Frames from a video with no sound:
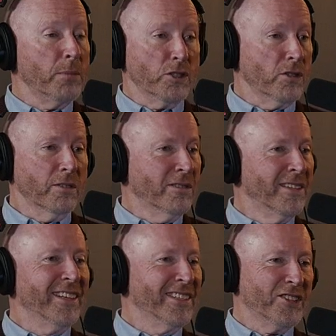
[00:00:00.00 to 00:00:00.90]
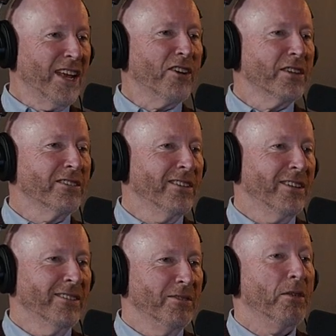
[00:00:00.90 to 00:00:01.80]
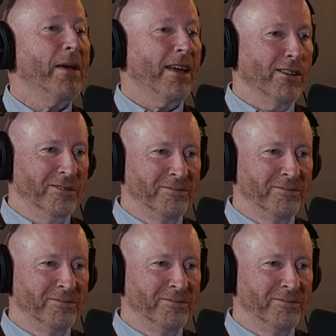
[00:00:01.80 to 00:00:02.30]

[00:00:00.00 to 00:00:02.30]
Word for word: Pistole is carrying the, the mail.